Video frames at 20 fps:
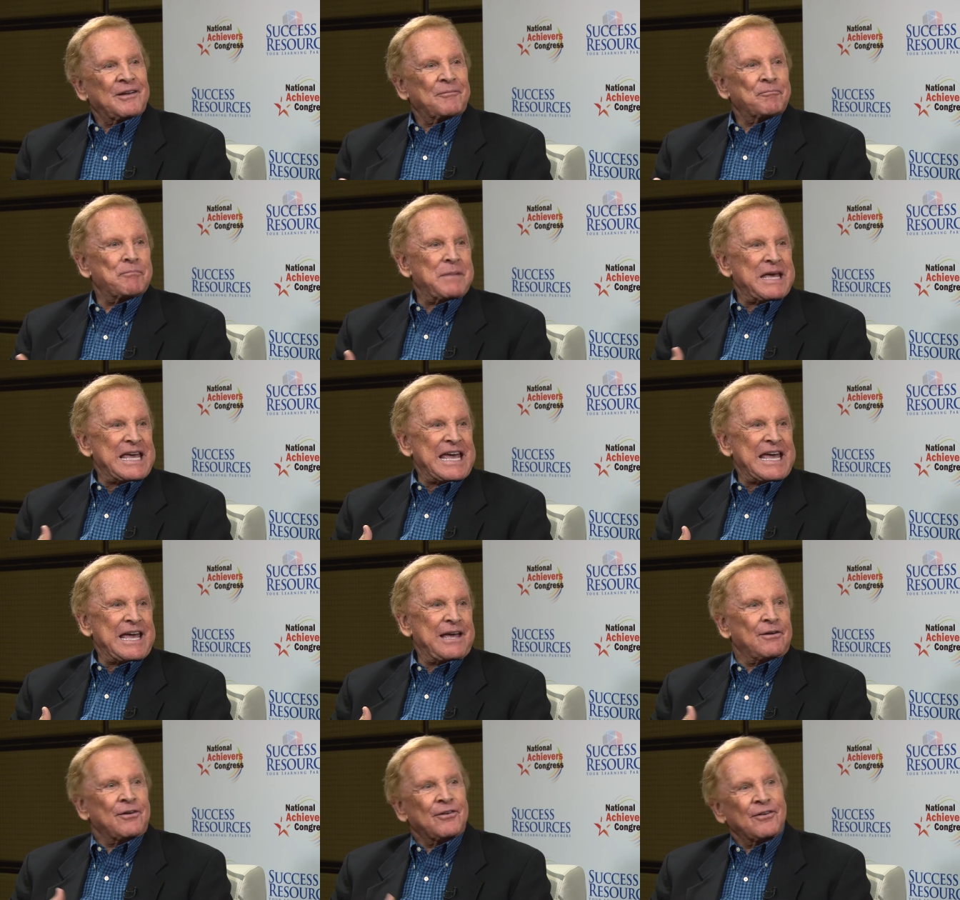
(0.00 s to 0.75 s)

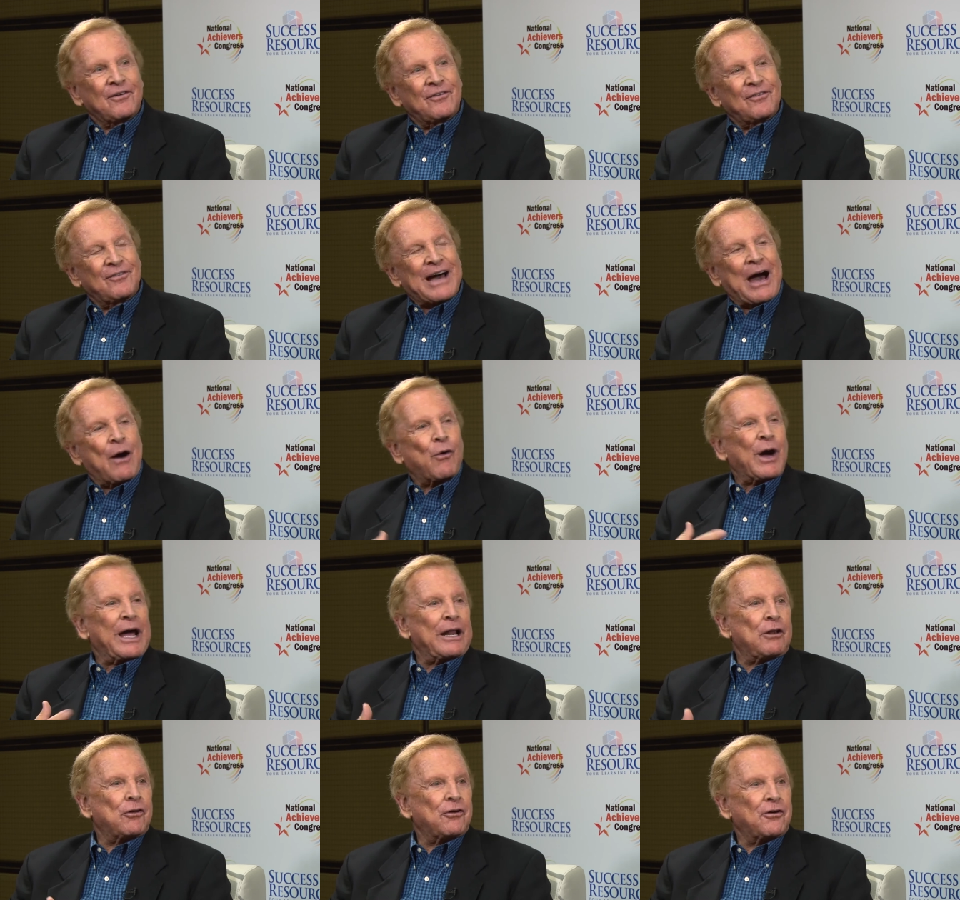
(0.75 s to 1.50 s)
me, how
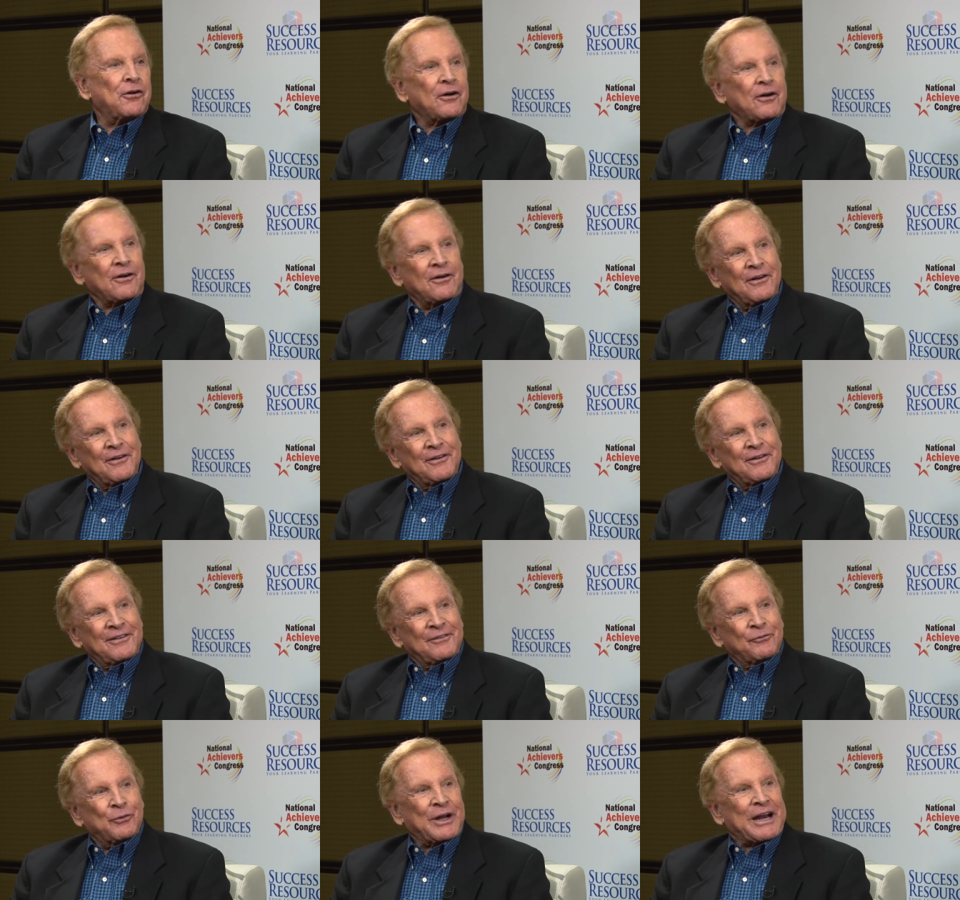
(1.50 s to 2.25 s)
I look,
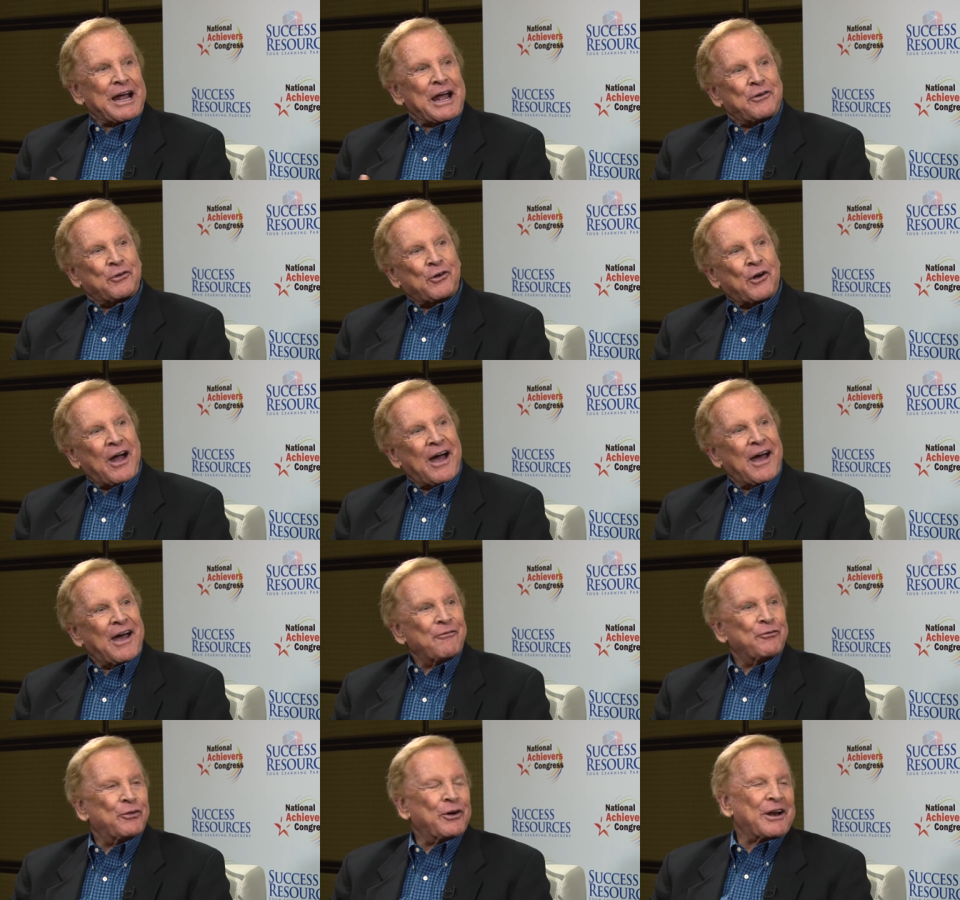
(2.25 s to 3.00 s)
what I
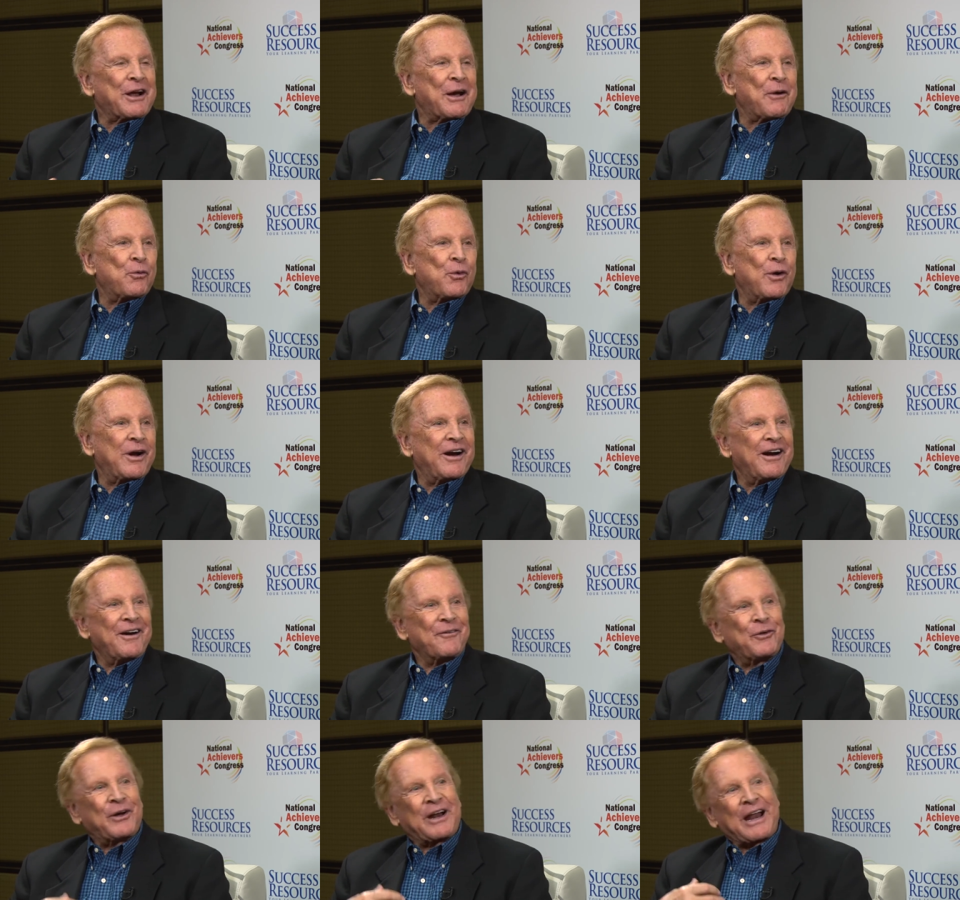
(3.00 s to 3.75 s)
drive, what I
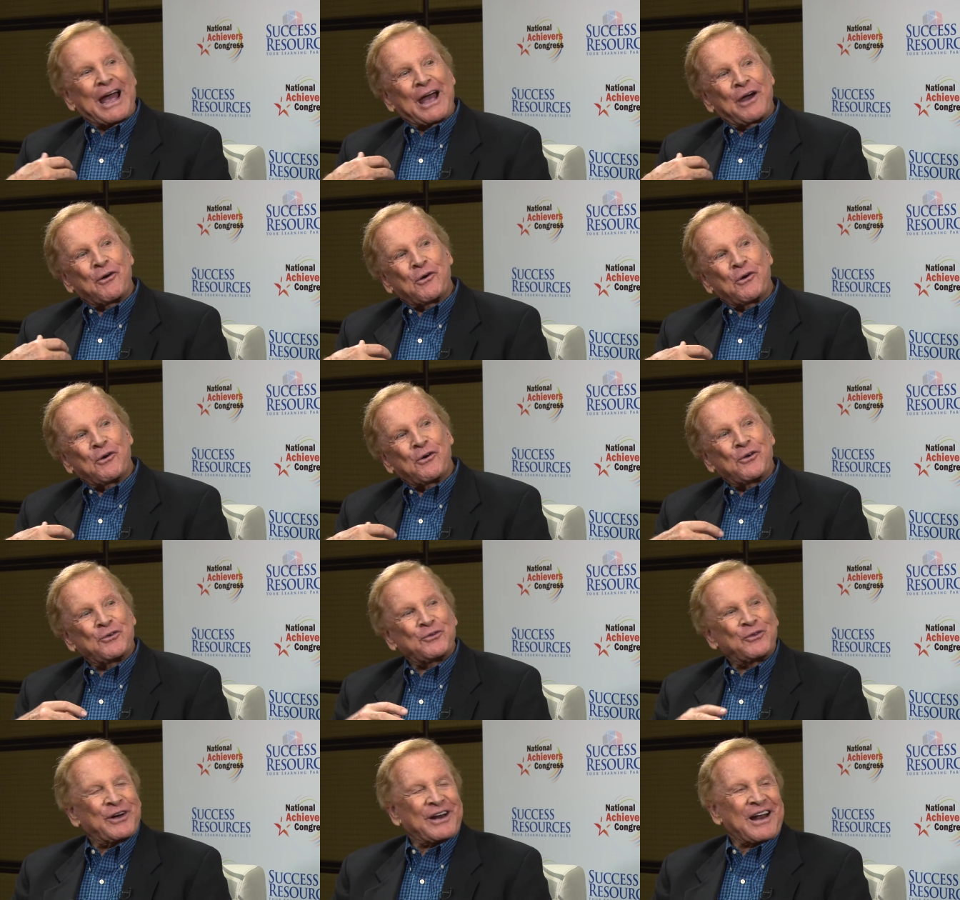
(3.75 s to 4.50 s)
wear, what I
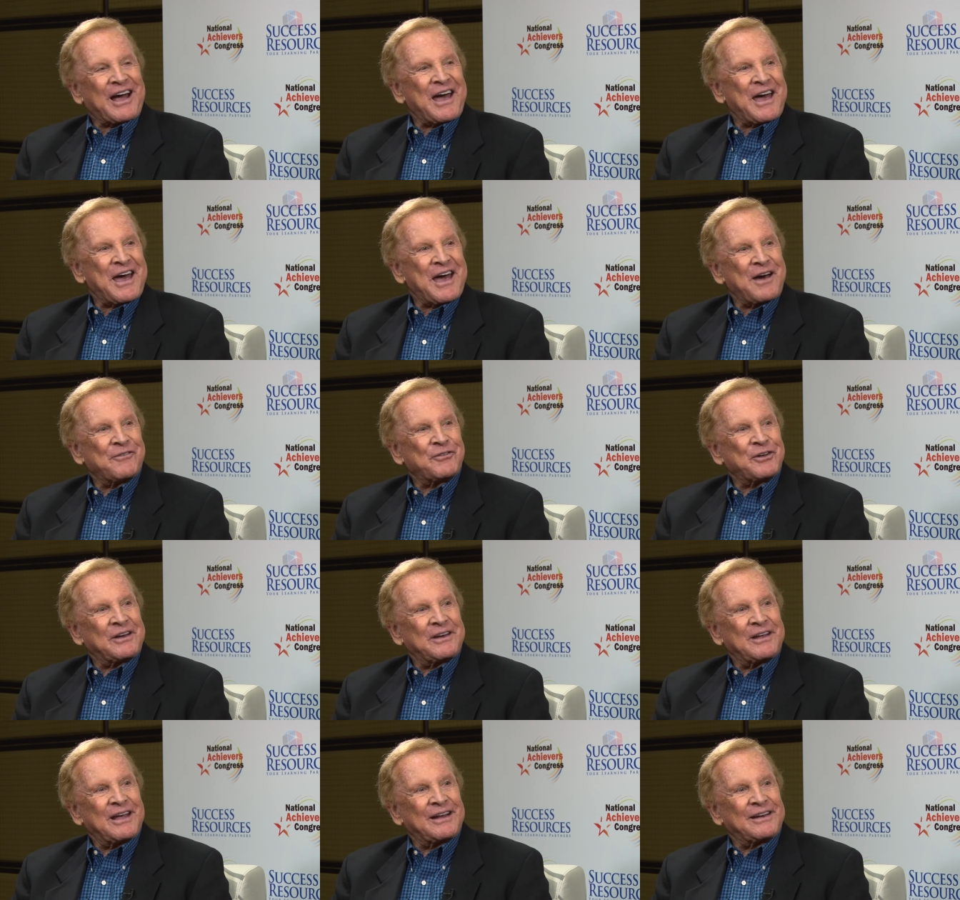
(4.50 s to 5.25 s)
own, what I have,
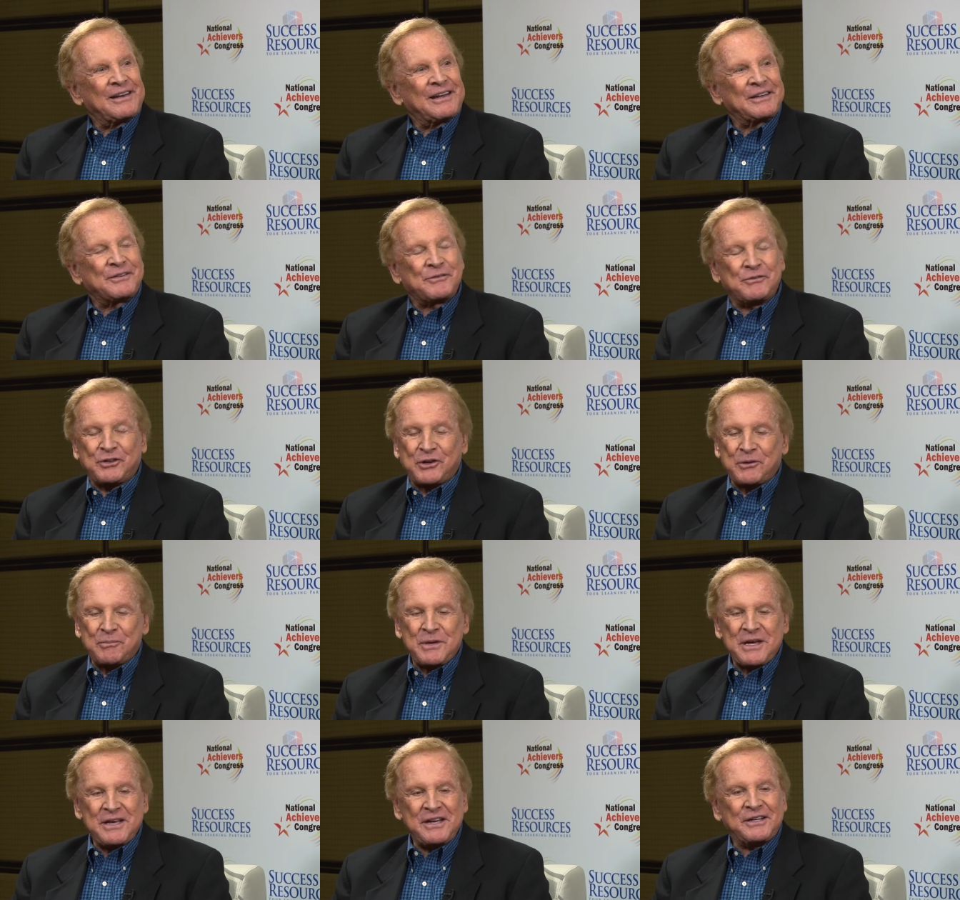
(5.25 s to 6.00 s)
and, and it, to
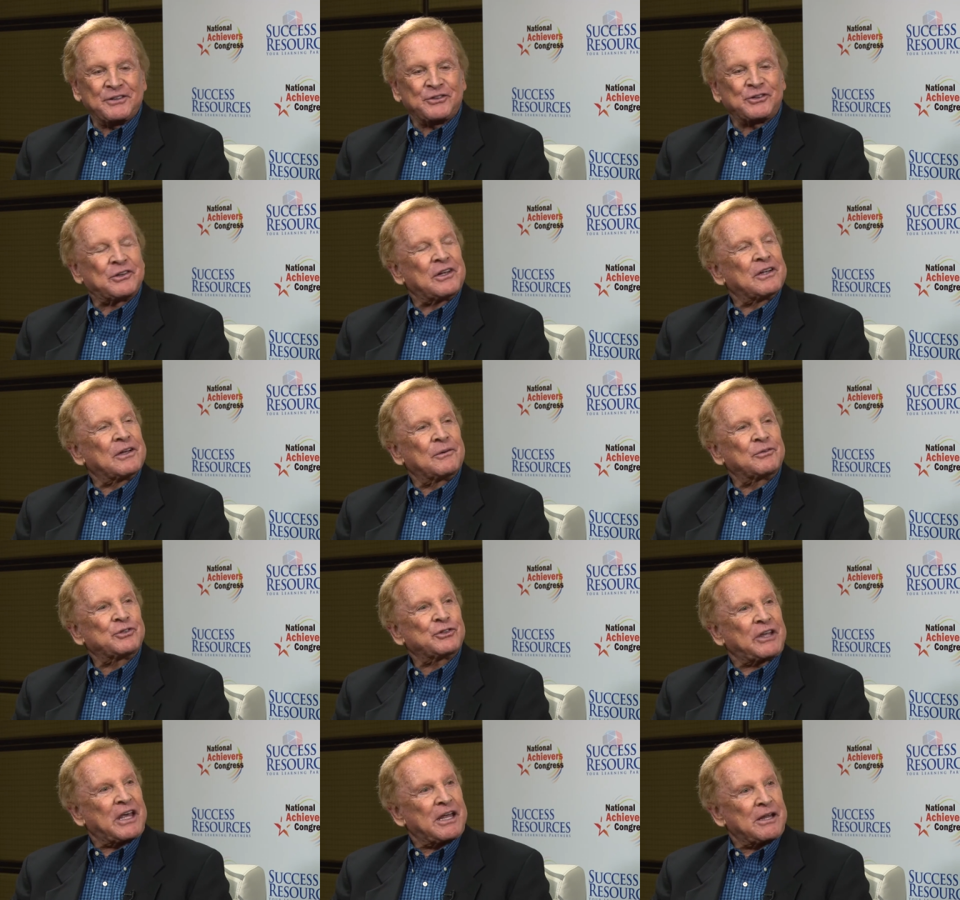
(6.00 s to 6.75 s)
me it's uh,
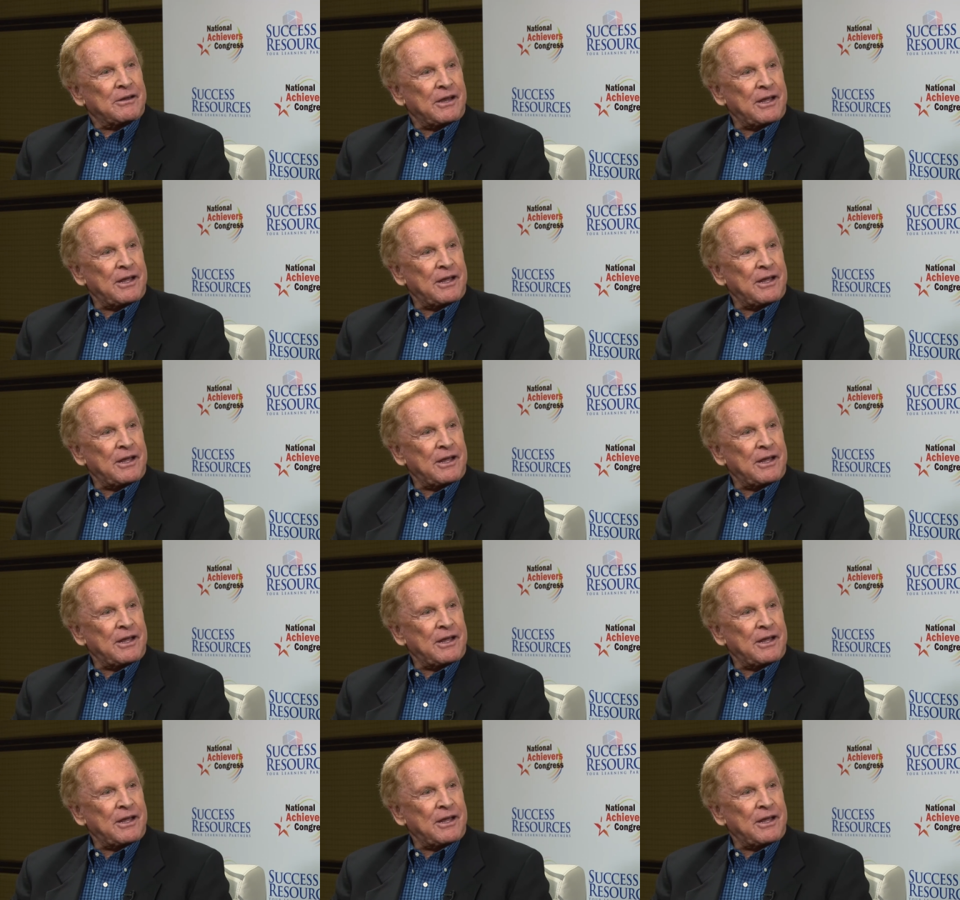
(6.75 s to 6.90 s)
skin